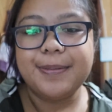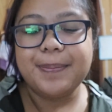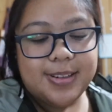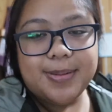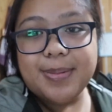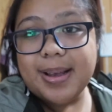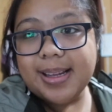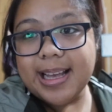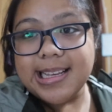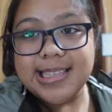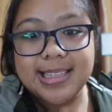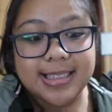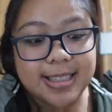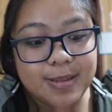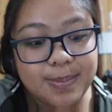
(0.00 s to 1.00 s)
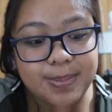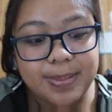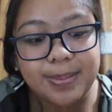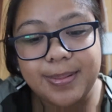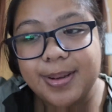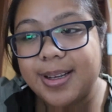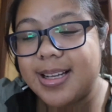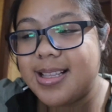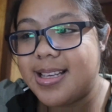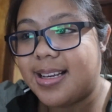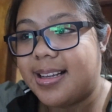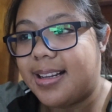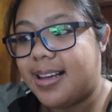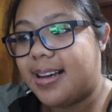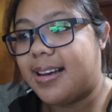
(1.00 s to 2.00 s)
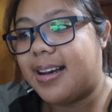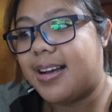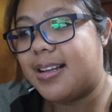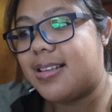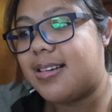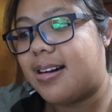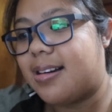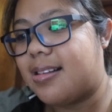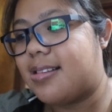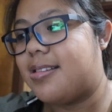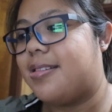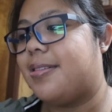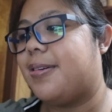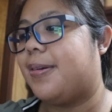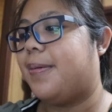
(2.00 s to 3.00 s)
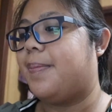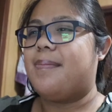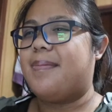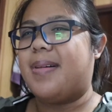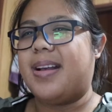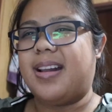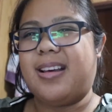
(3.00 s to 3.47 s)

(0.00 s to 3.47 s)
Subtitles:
From my last clip, you can tell that I talked to my